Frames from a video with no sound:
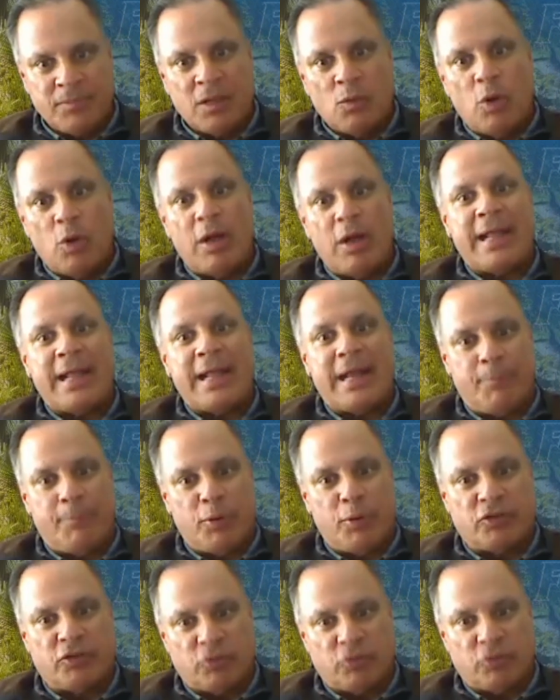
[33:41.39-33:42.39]
Well, I got to
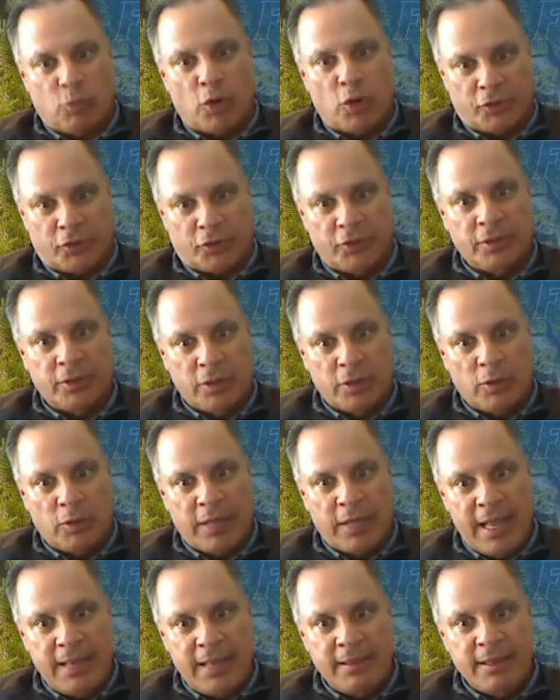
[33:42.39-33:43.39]
put it to work,
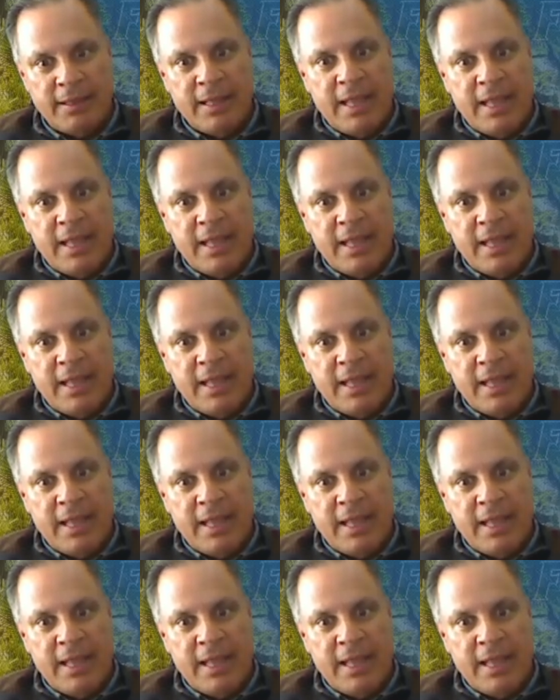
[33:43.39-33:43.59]
okay?